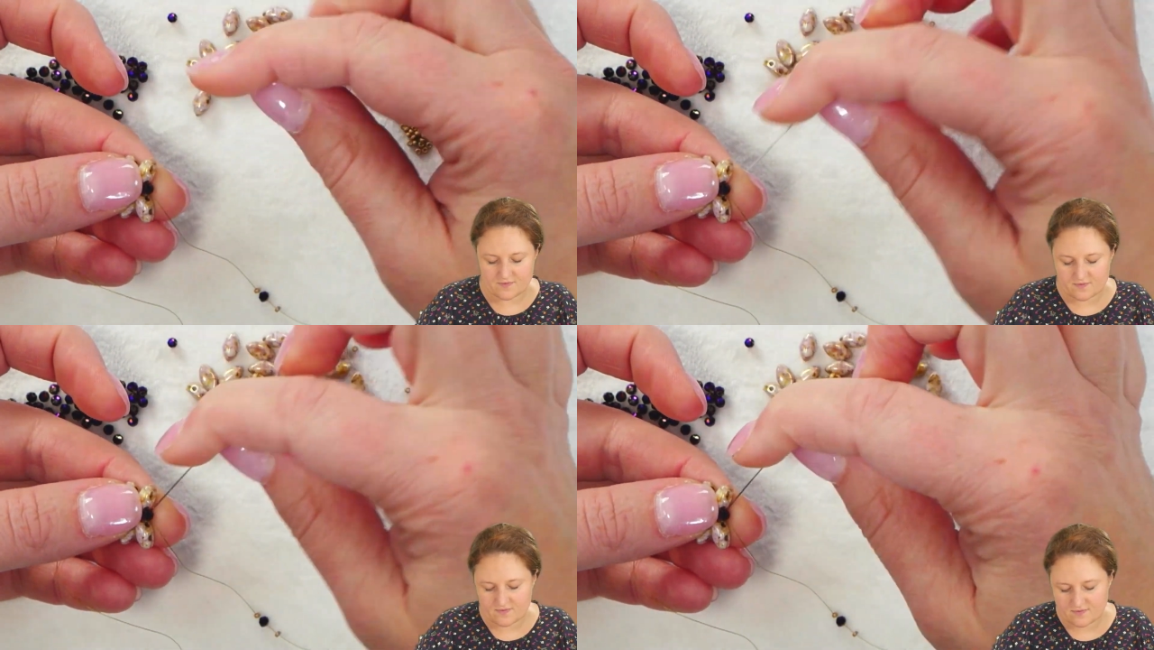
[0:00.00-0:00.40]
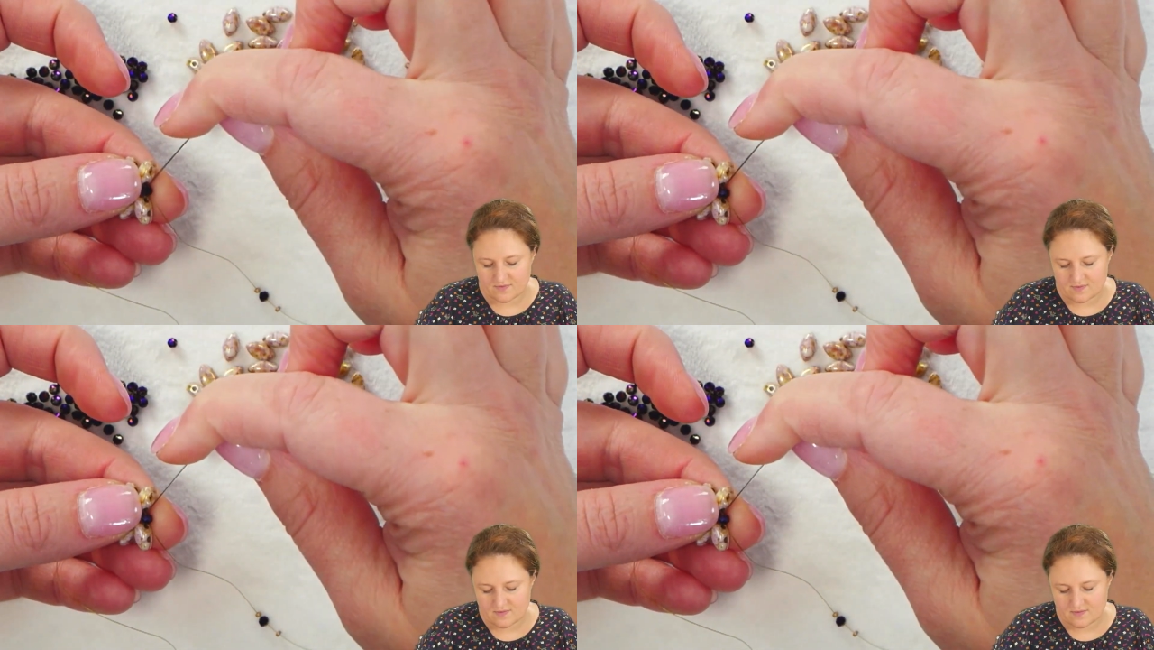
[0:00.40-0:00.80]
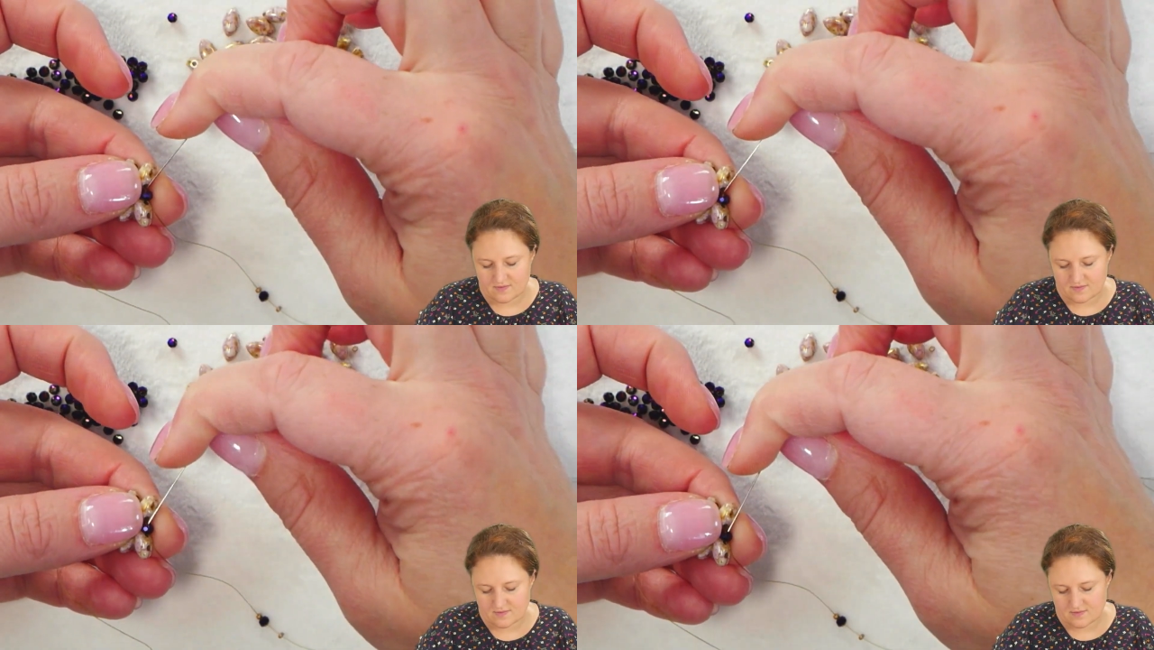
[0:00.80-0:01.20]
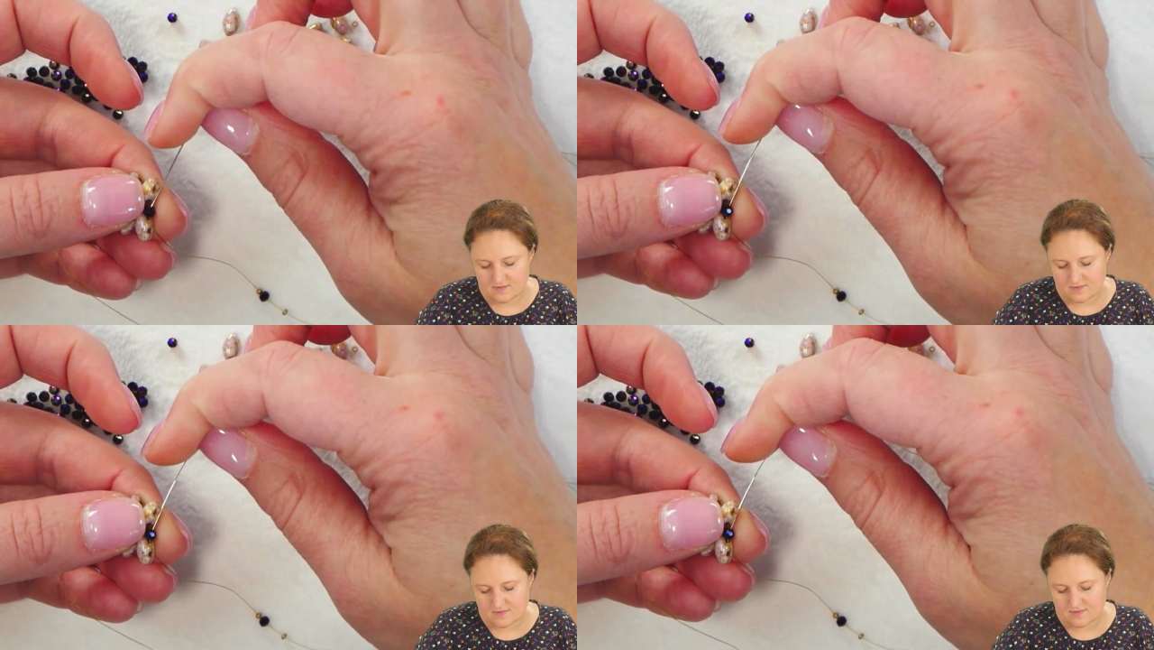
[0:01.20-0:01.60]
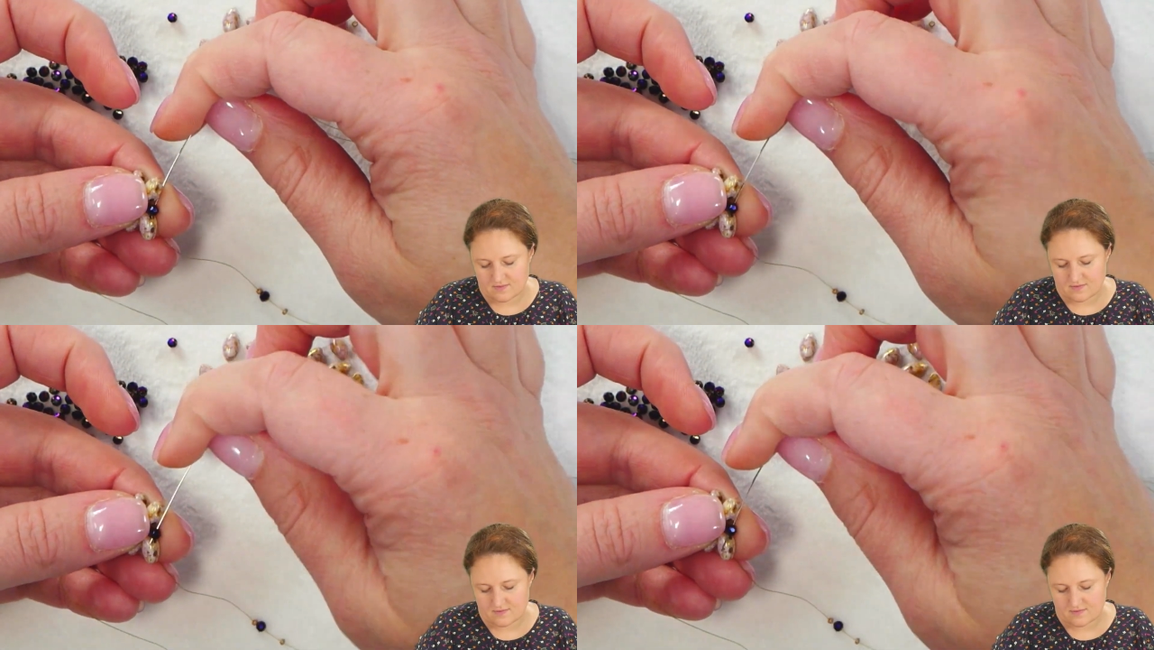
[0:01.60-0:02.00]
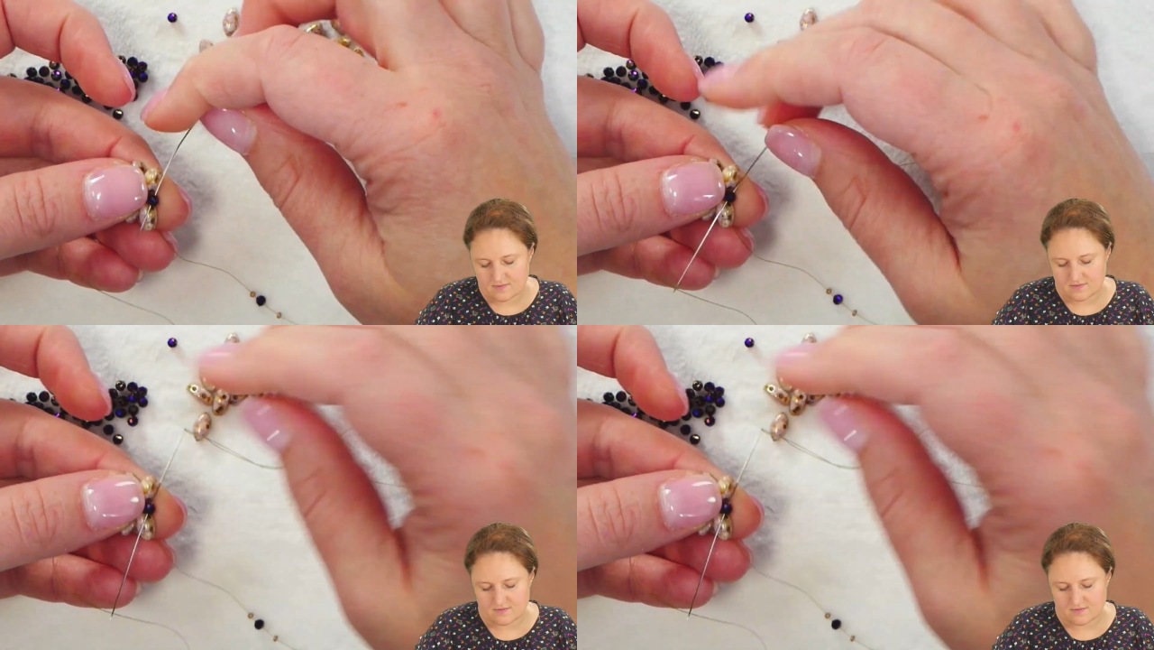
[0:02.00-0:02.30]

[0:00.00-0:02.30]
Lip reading: (silence)